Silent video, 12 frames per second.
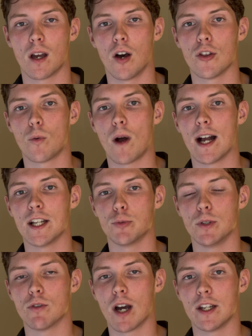Otherwise,
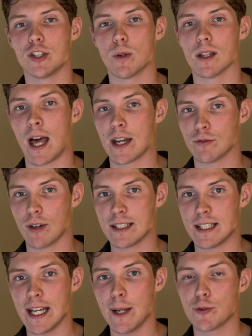we run into a lot of
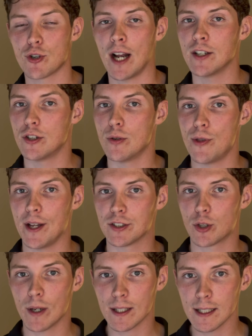red tape trying to do things
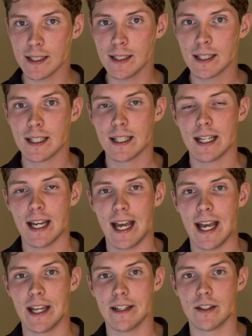quickly,
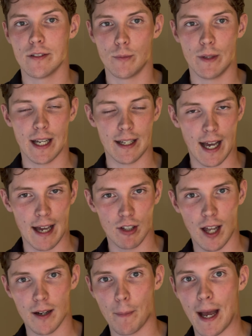and we have a
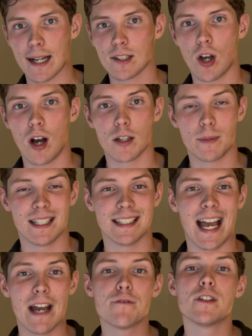lot of backlog because
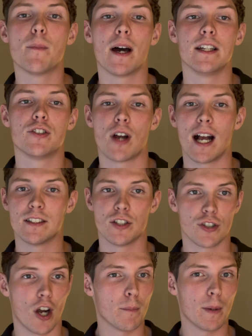everybody tries to
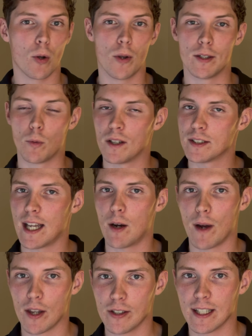start building once that
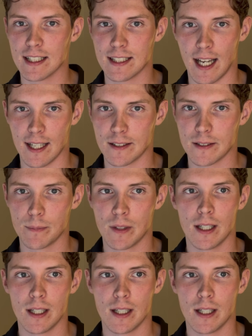weather gets nice.